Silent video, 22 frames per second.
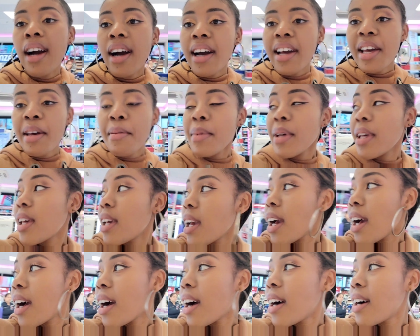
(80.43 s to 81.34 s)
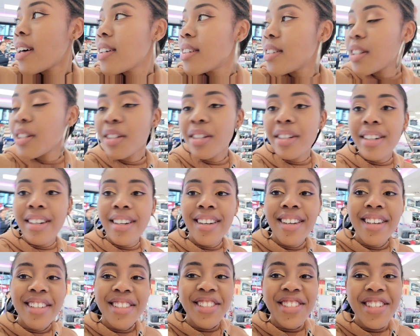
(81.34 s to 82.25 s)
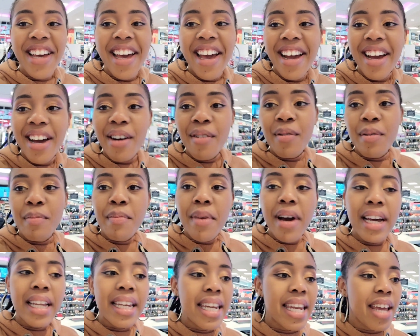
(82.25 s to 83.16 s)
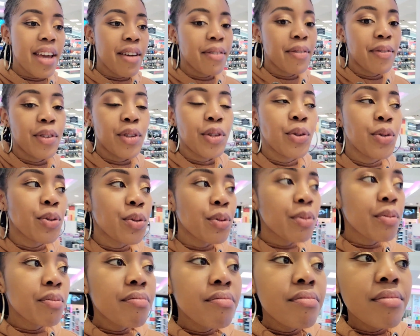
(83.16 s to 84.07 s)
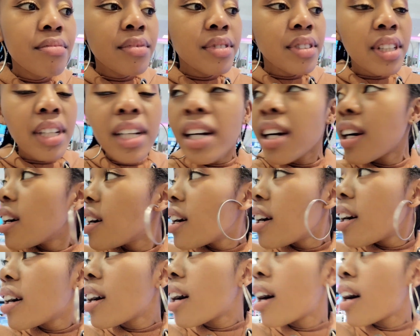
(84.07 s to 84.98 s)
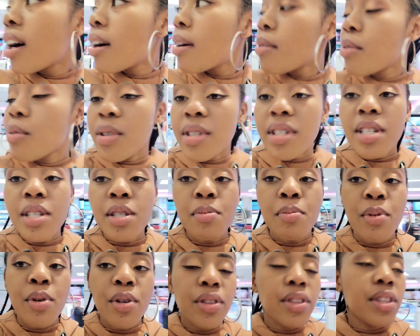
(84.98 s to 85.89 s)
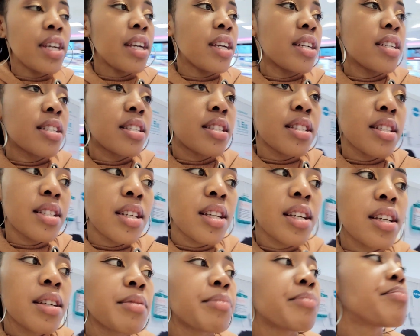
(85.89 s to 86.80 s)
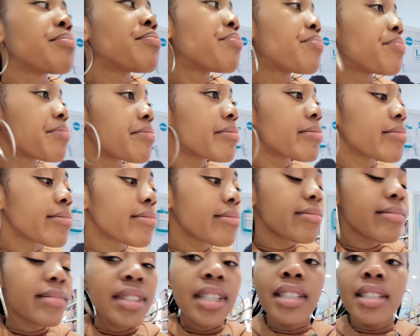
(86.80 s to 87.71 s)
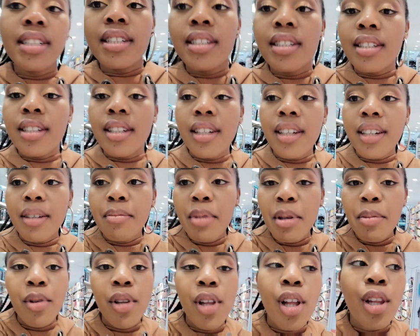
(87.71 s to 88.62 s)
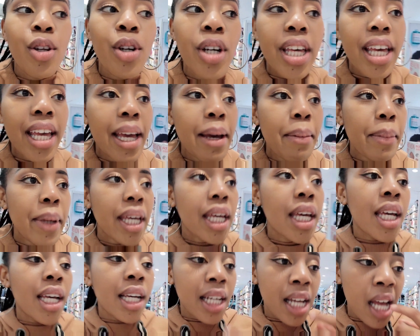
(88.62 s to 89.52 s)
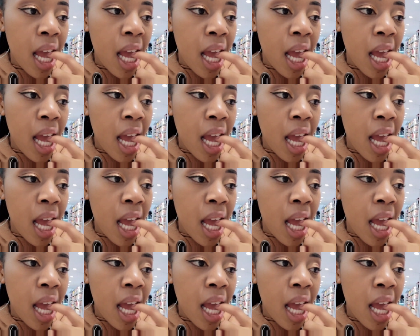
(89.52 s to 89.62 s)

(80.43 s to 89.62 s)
I am here to hang out with my nephew. Uh, it was his birthday yesterday. And people are looking at me.